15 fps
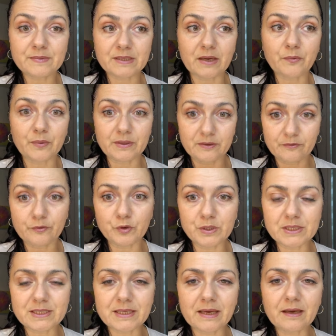triggered in
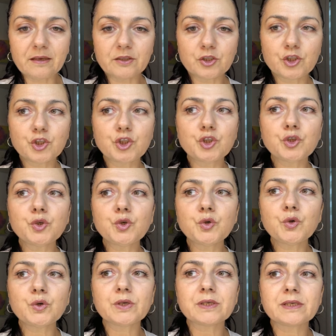the same time when the food
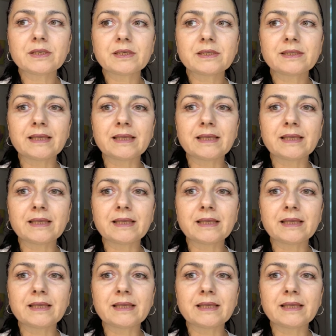is there